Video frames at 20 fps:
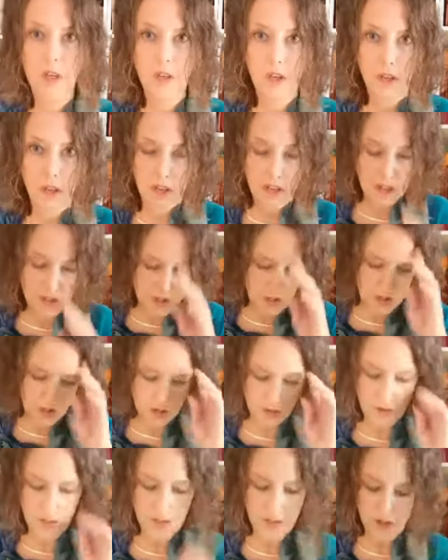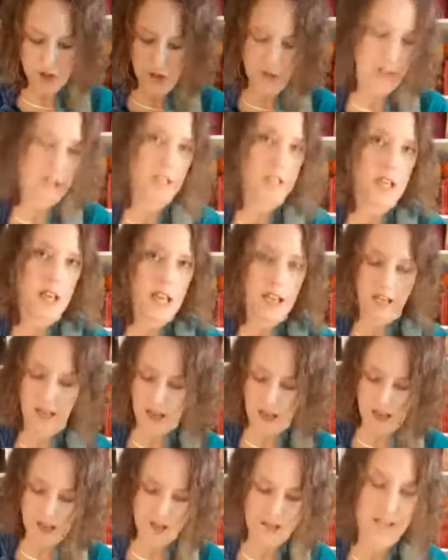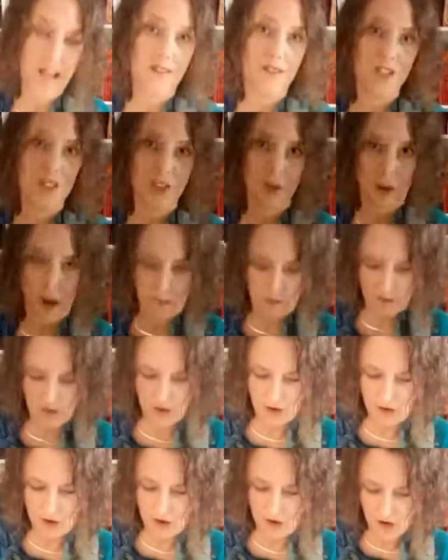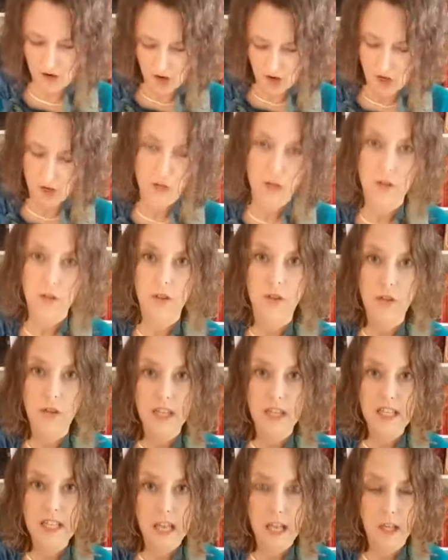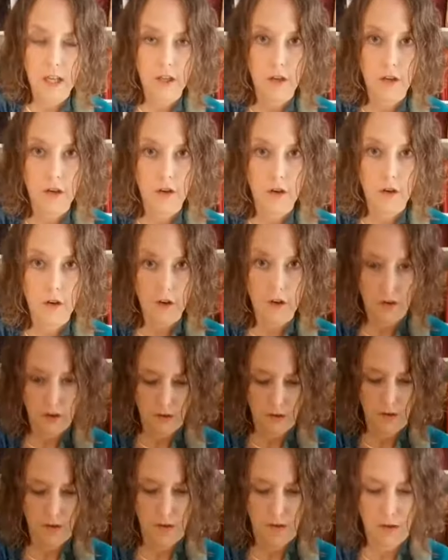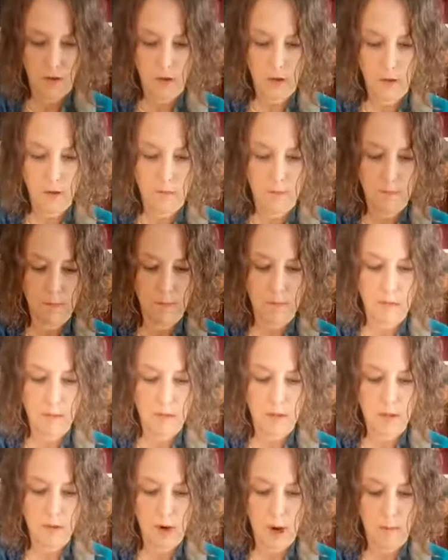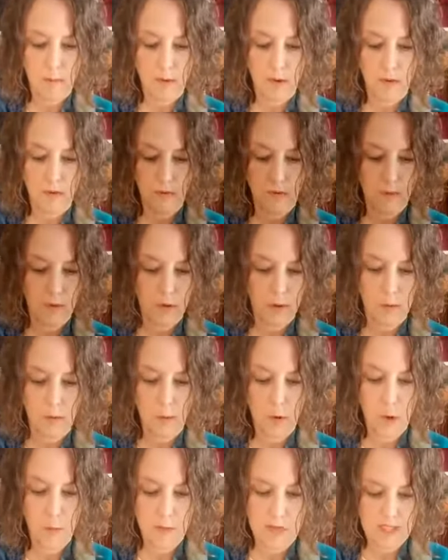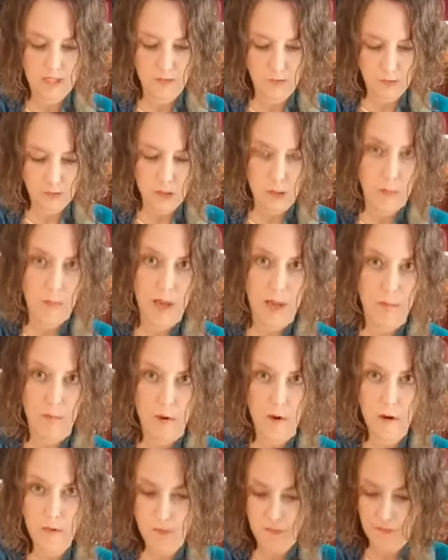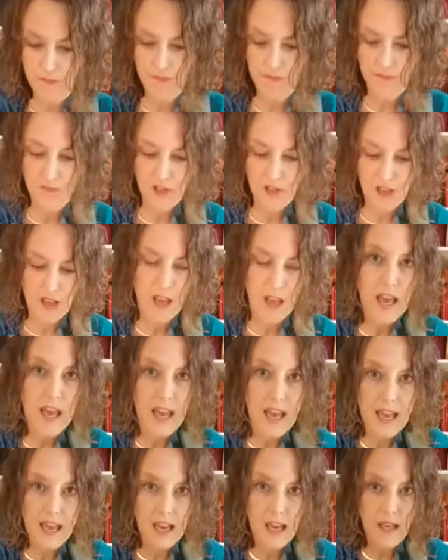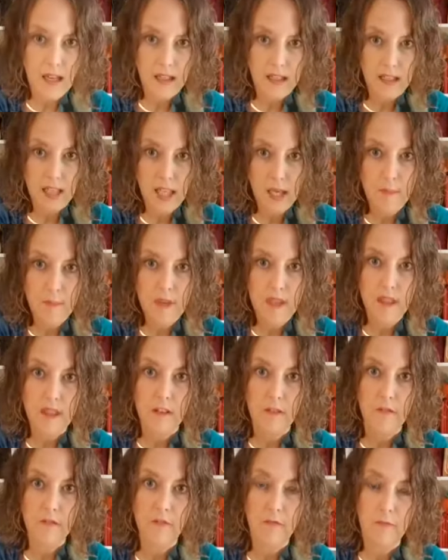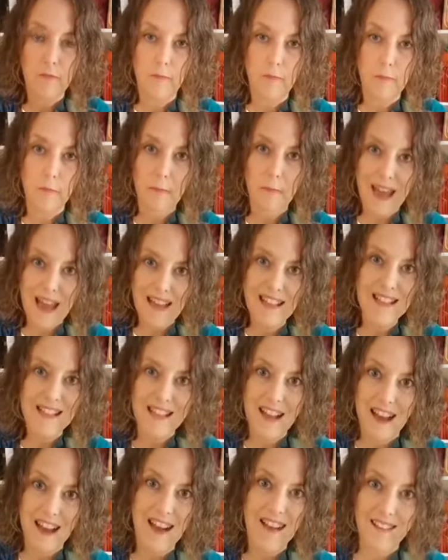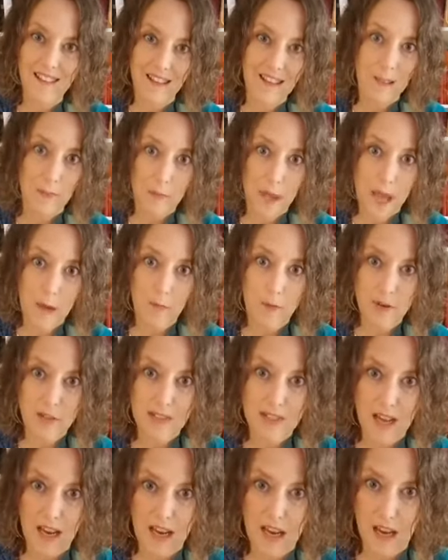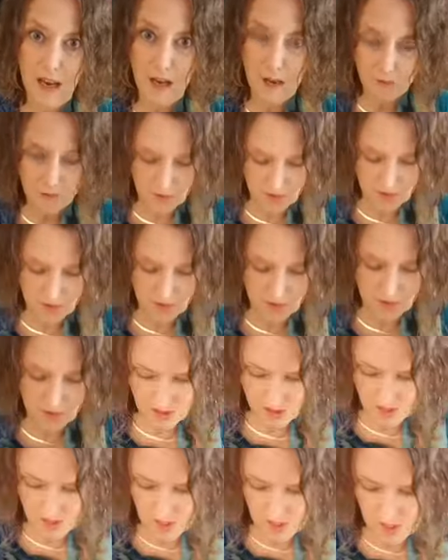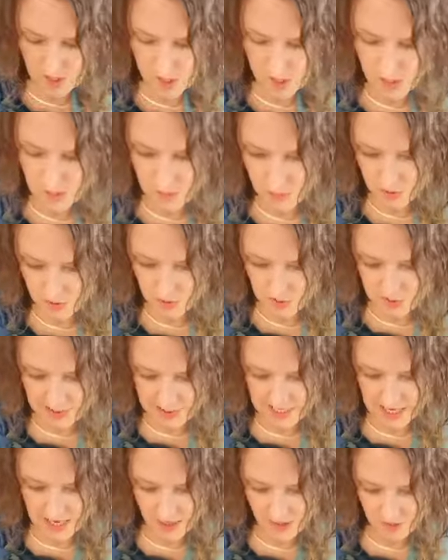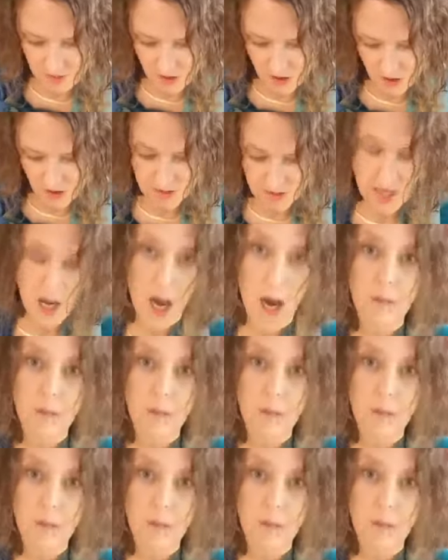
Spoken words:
going to do is you're going to take, I just have a scrap here. So you're going to take your scrap or your piece of freezer paper, and keeping the matte side, like the paper side, up, put it down on top